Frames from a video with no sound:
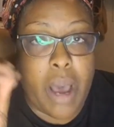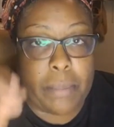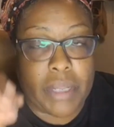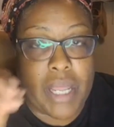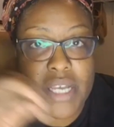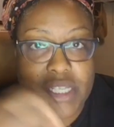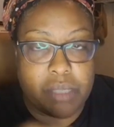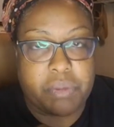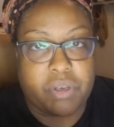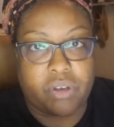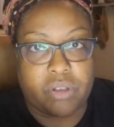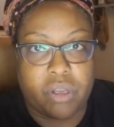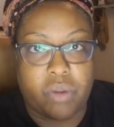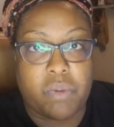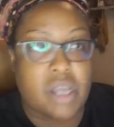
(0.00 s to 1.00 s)
Apply to be
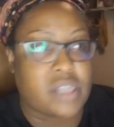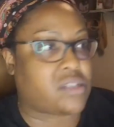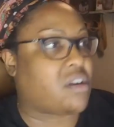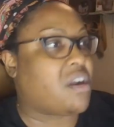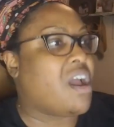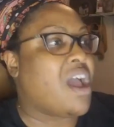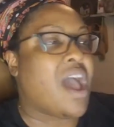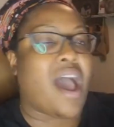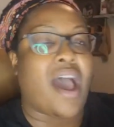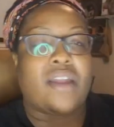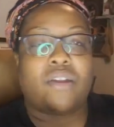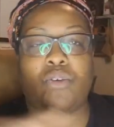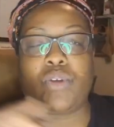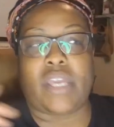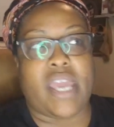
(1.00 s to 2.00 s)
on their roster. I
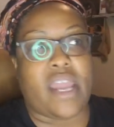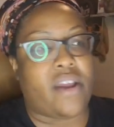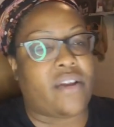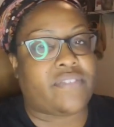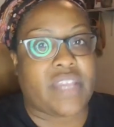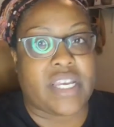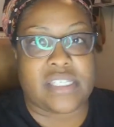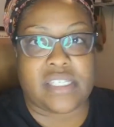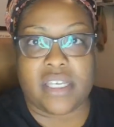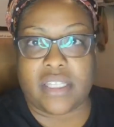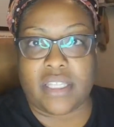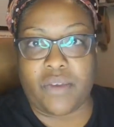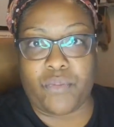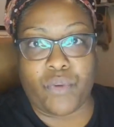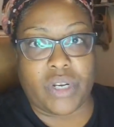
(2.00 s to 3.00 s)
don't care if they
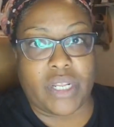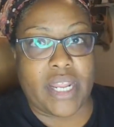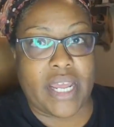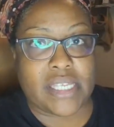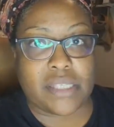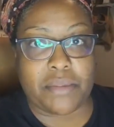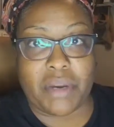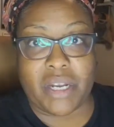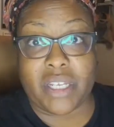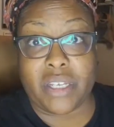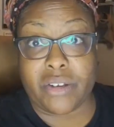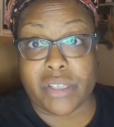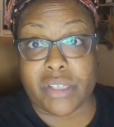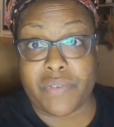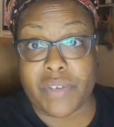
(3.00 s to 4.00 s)
said they wanted X amount of
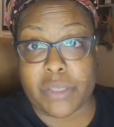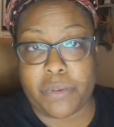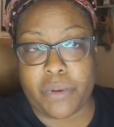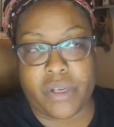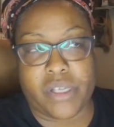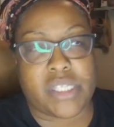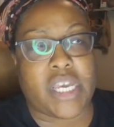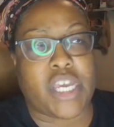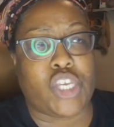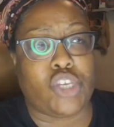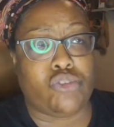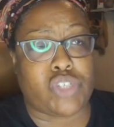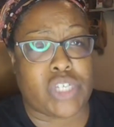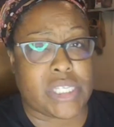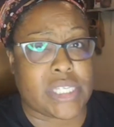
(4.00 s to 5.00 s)
years of experience and
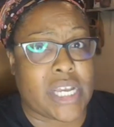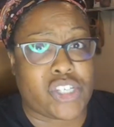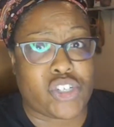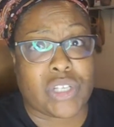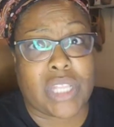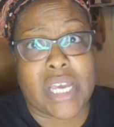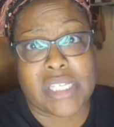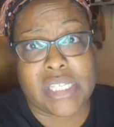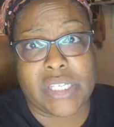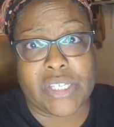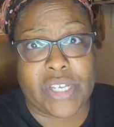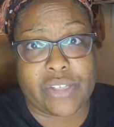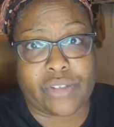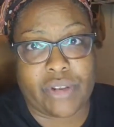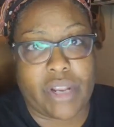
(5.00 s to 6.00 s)
you just got your license
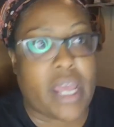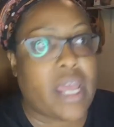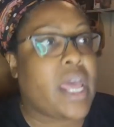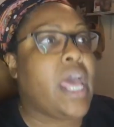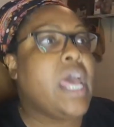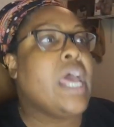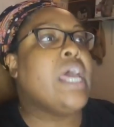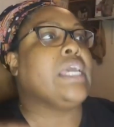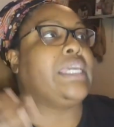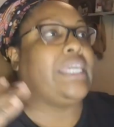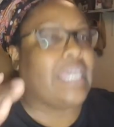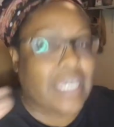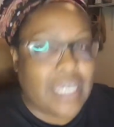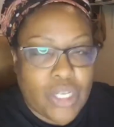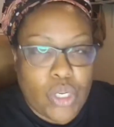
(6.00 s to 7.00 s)
yesterday.
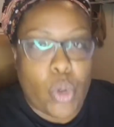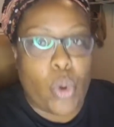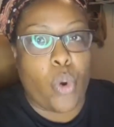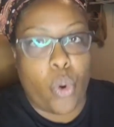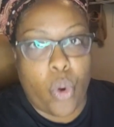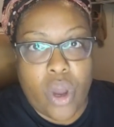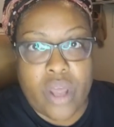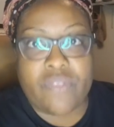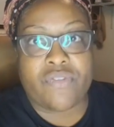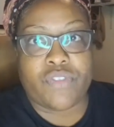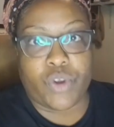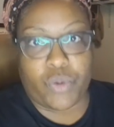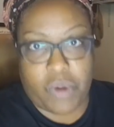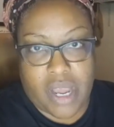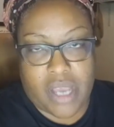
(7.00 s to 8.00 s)
Get on
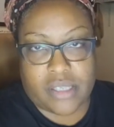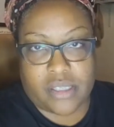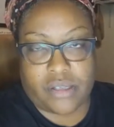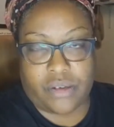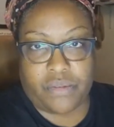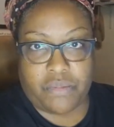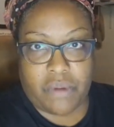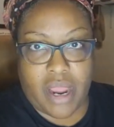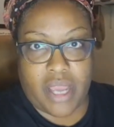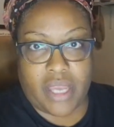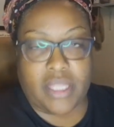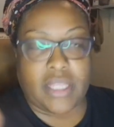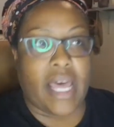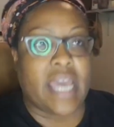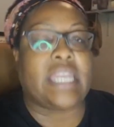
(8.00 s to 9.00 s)
the roster,
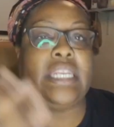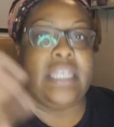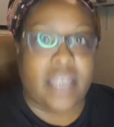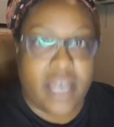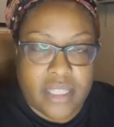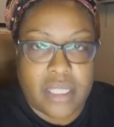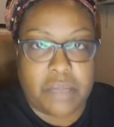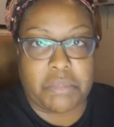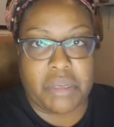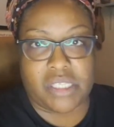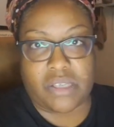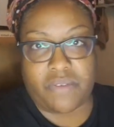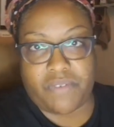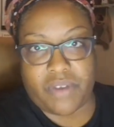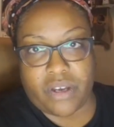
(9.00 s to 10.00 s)
right? Like, nothing
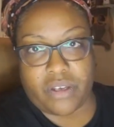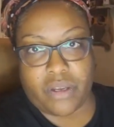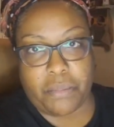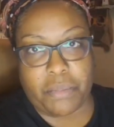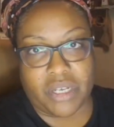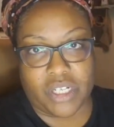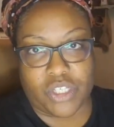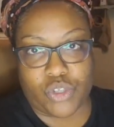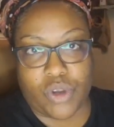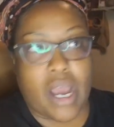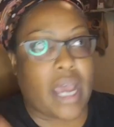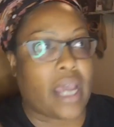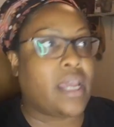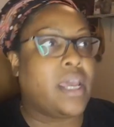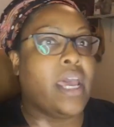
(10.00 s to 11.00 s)
beats a failure but a
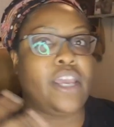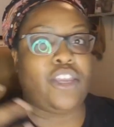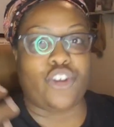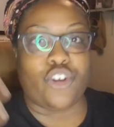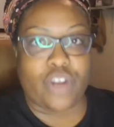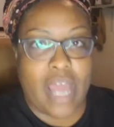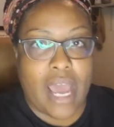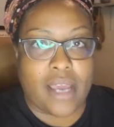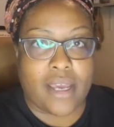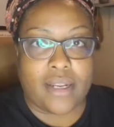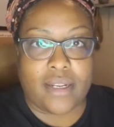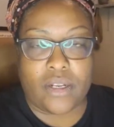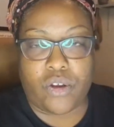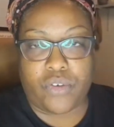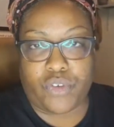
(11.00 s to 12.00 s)
try. You're not going
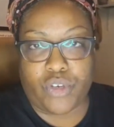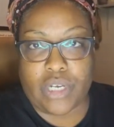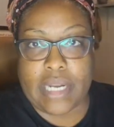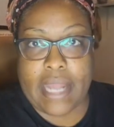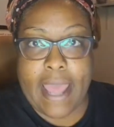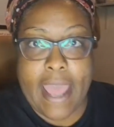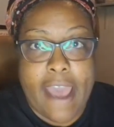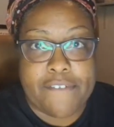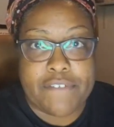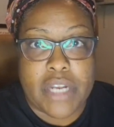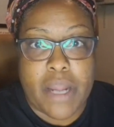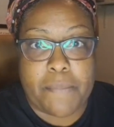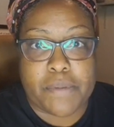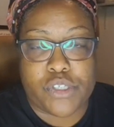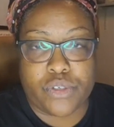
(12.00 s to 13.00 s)
to know if you're going to have
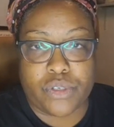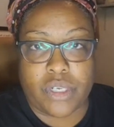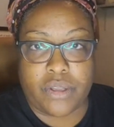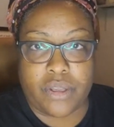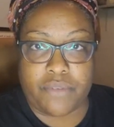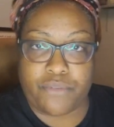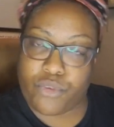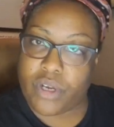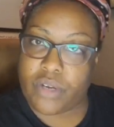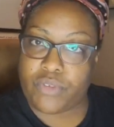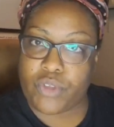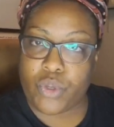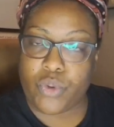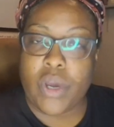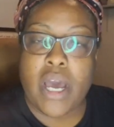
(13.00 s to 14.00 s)
an opportunity in front
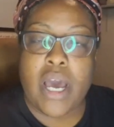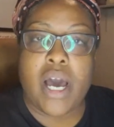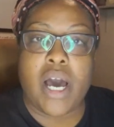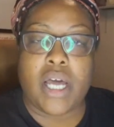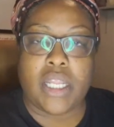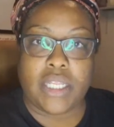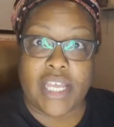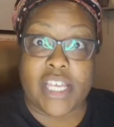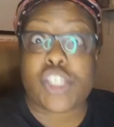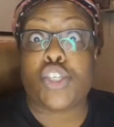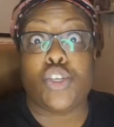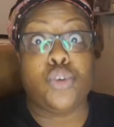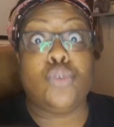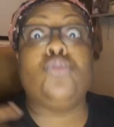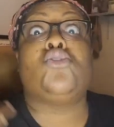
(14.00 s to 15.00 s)
of you unless
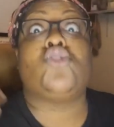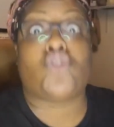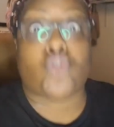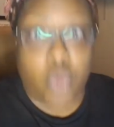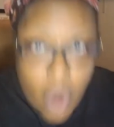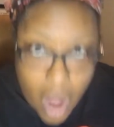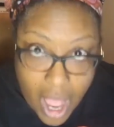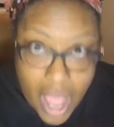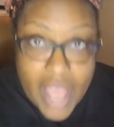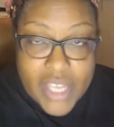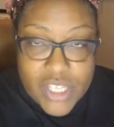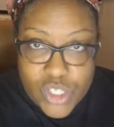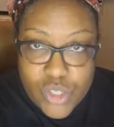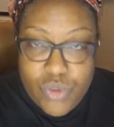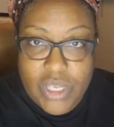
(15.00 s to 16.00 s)
you
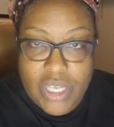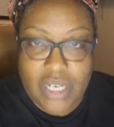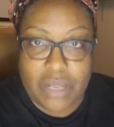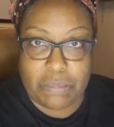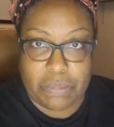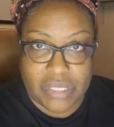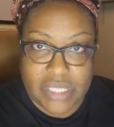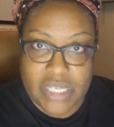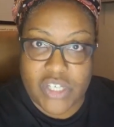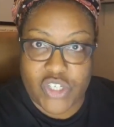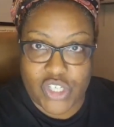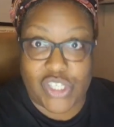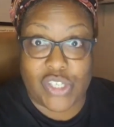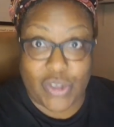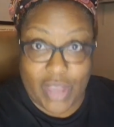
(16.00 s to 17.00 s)
try to get in
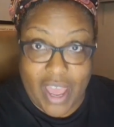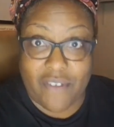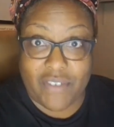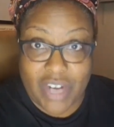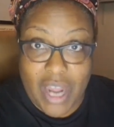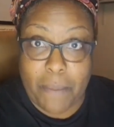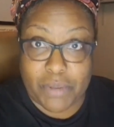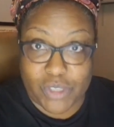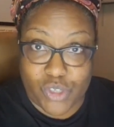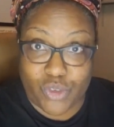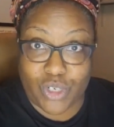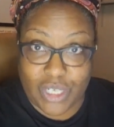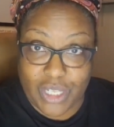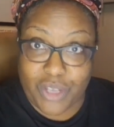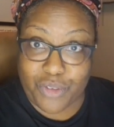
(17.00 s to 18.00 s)
position to have an
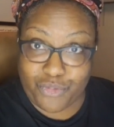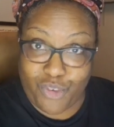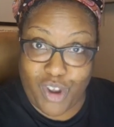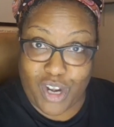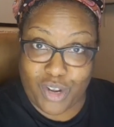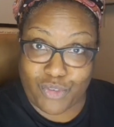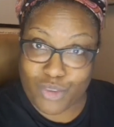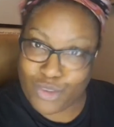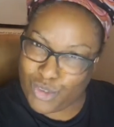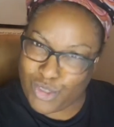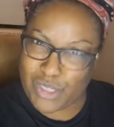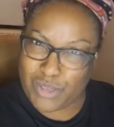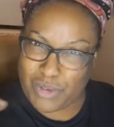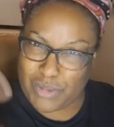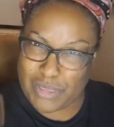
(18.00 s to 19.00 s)
opportunity in front of you. You
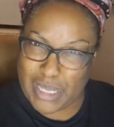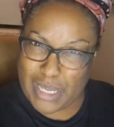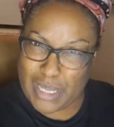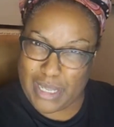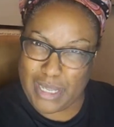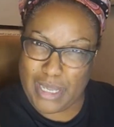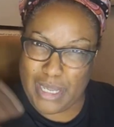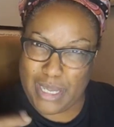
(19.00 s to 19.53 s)
see what I'm saying?